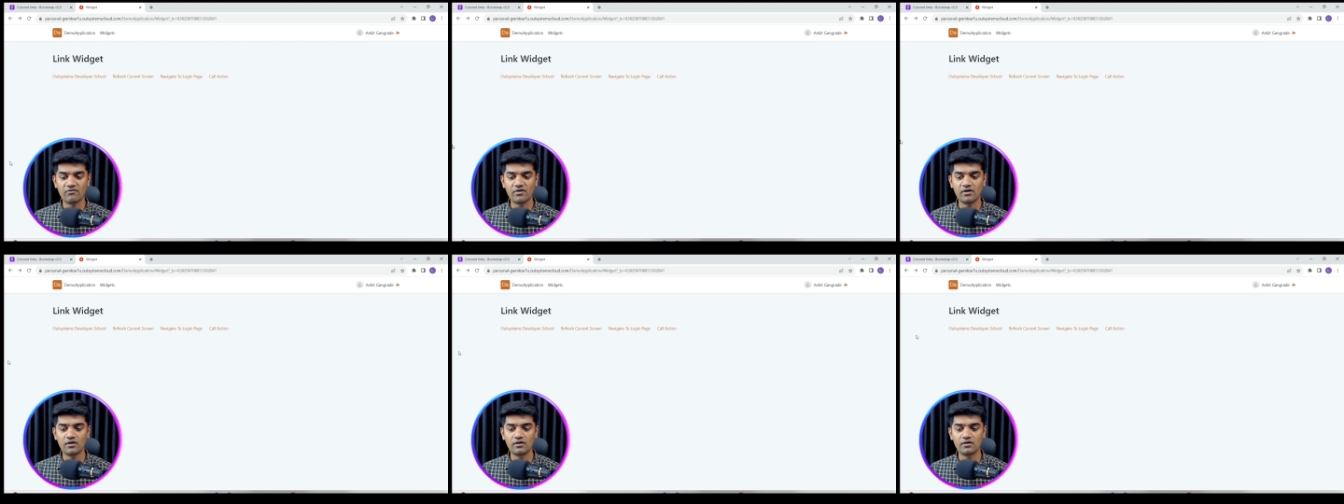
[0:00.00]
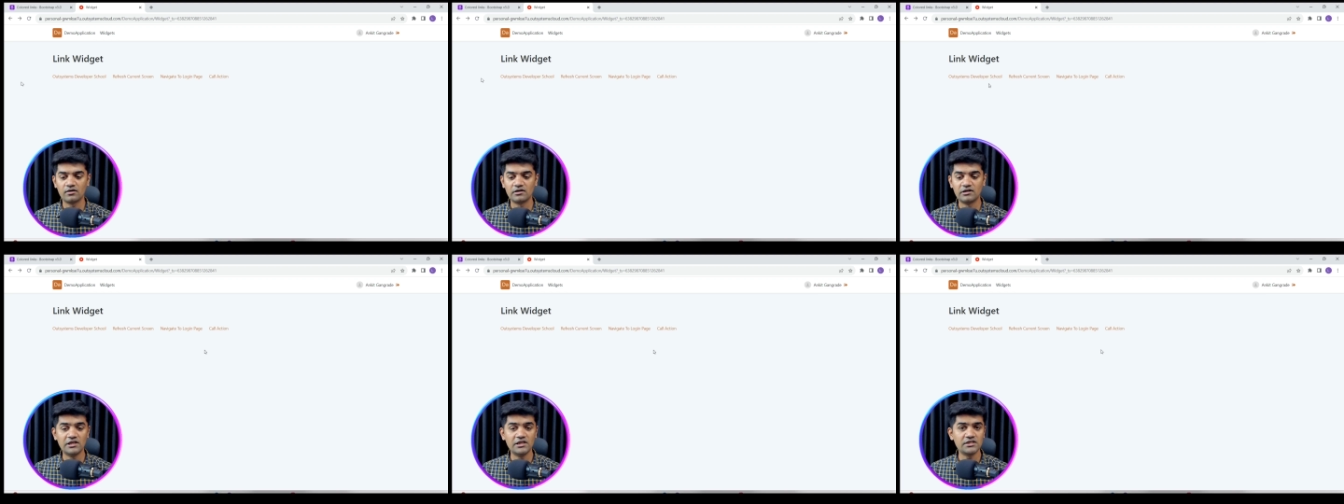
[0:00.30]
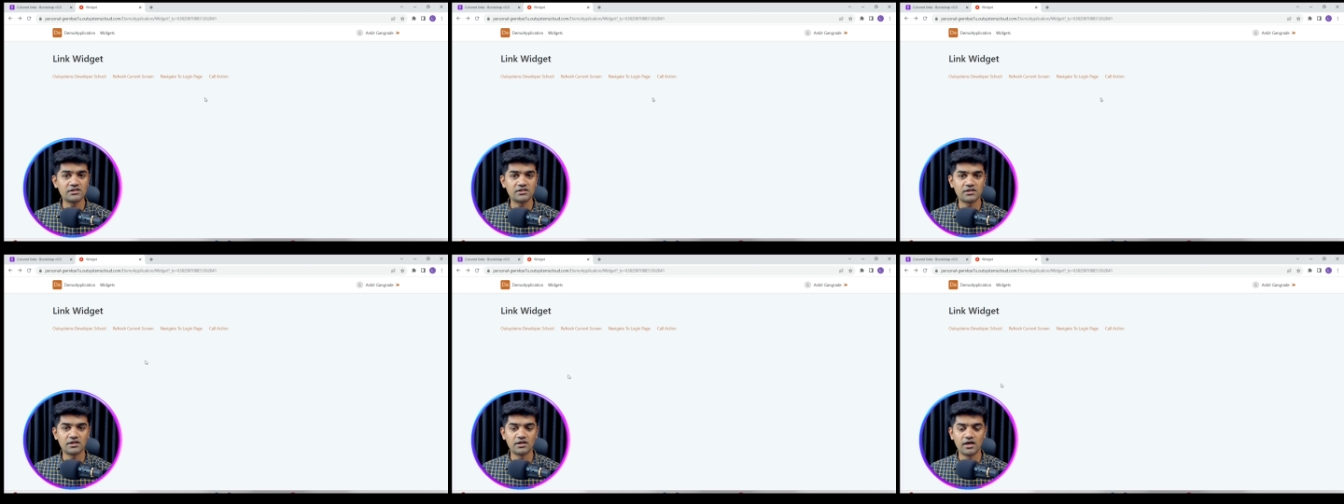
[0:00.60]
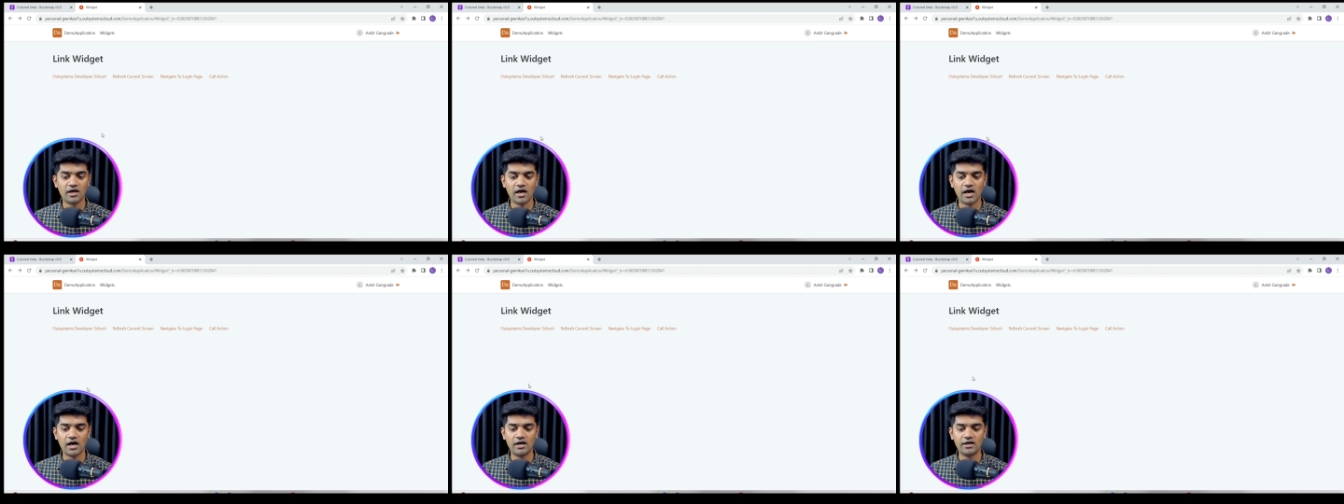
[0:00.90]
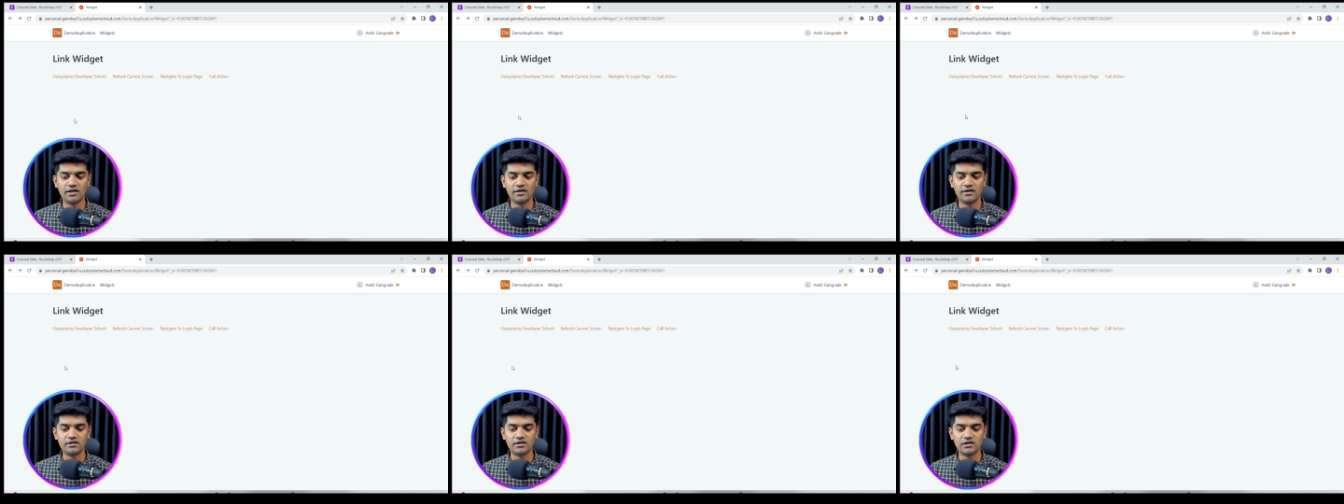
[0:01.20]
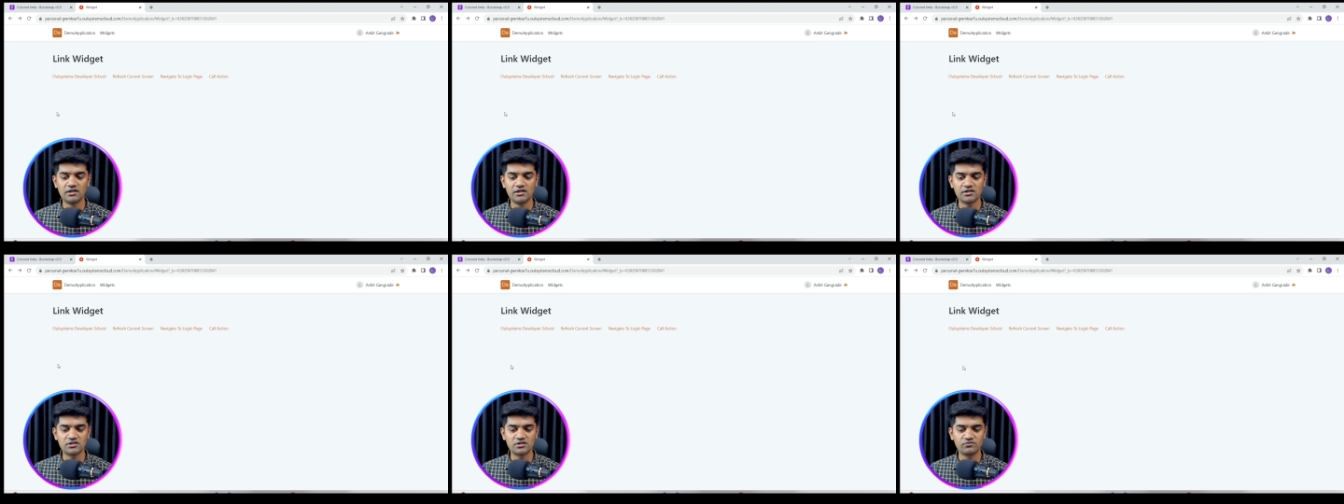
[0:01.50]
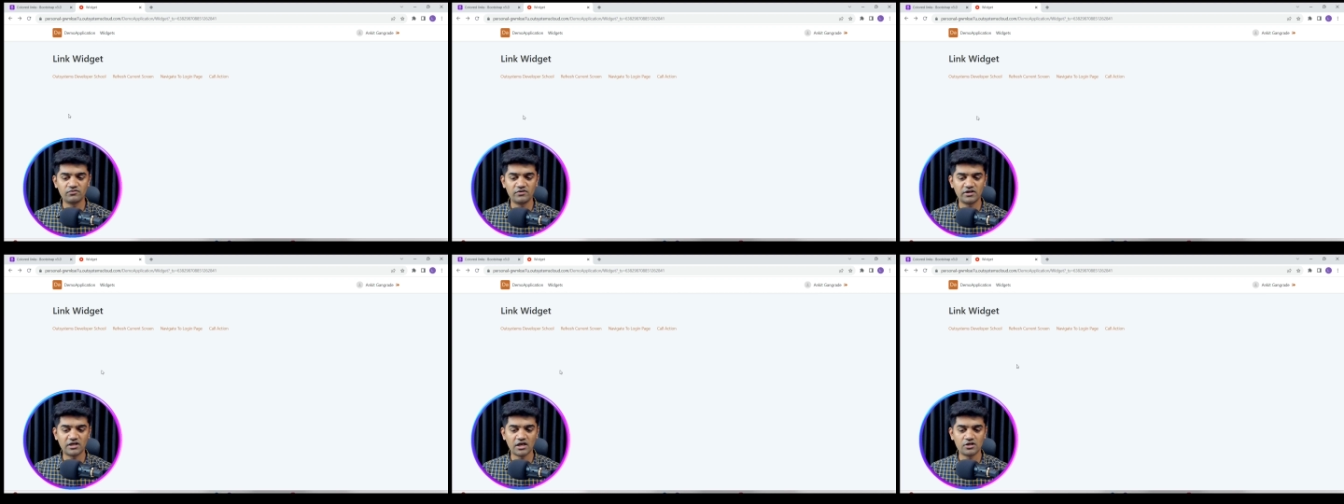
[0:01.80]
a list, and in the
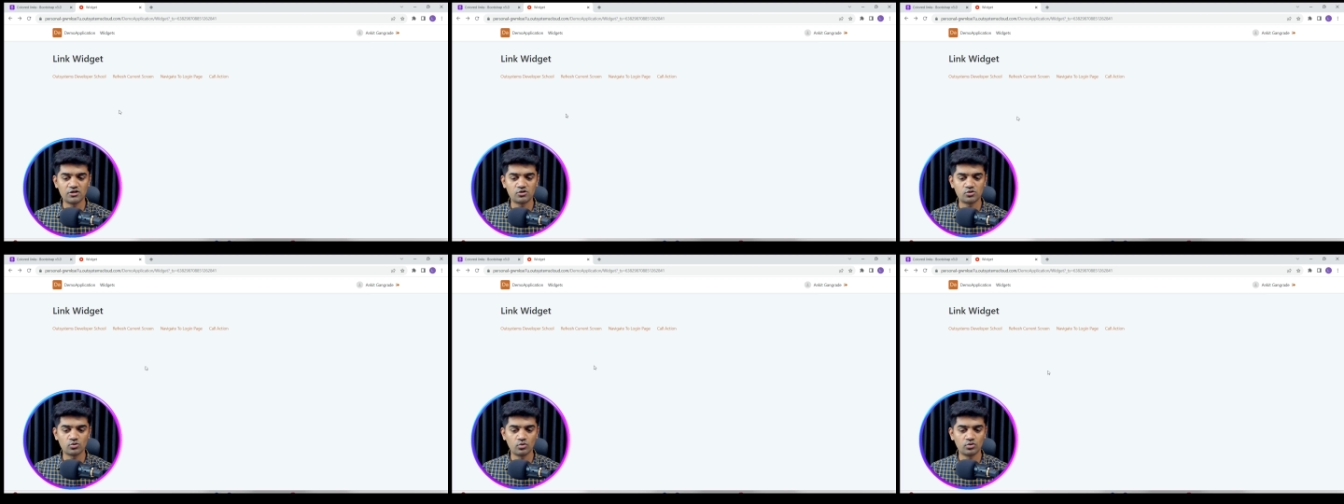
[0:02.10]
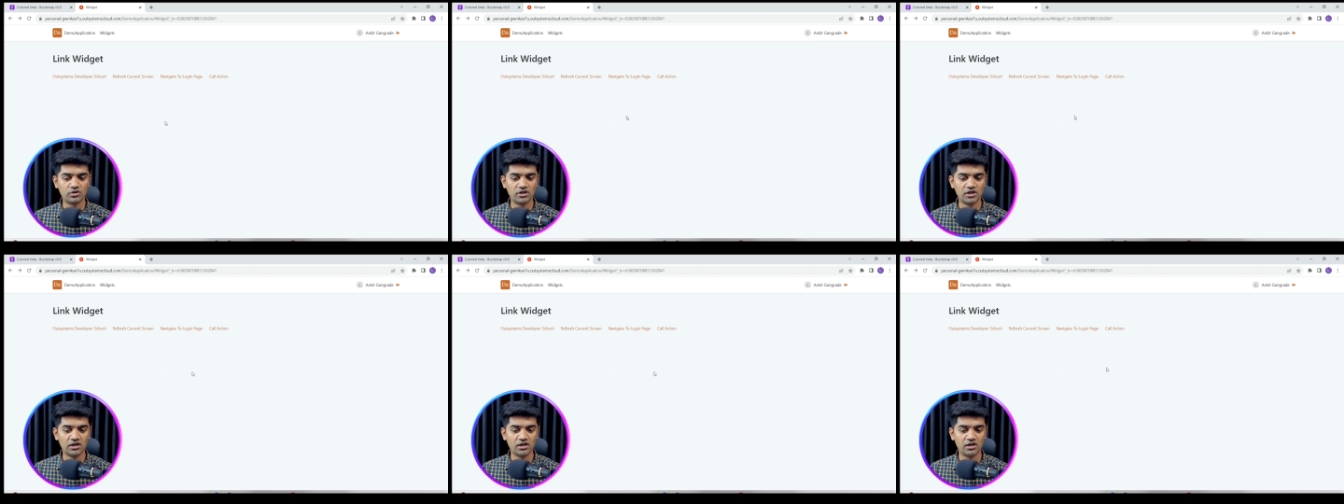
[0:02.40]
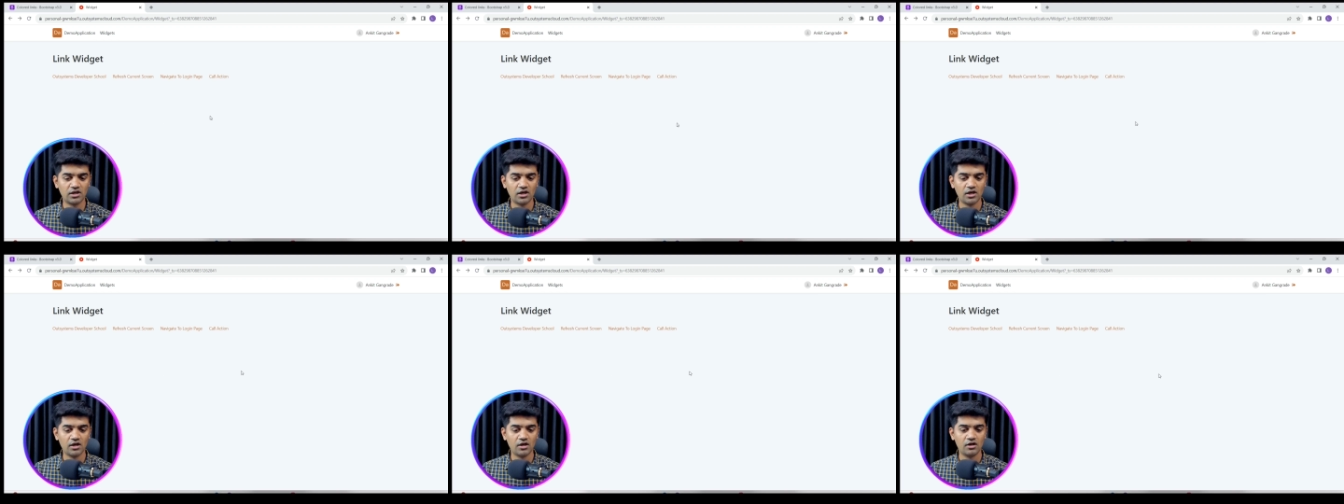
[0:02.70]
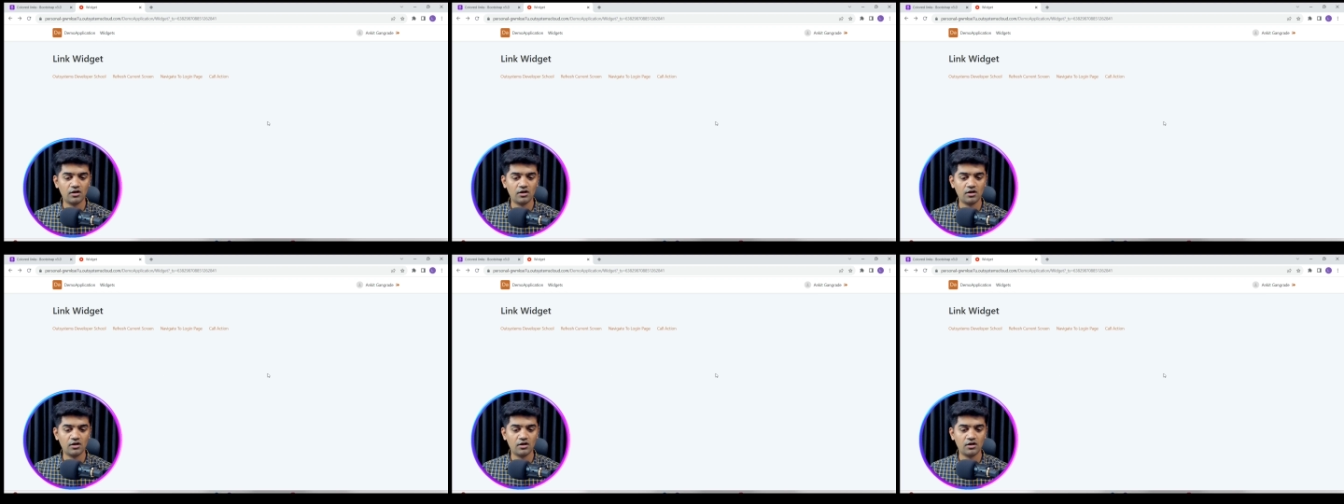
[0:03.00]
list we can show the,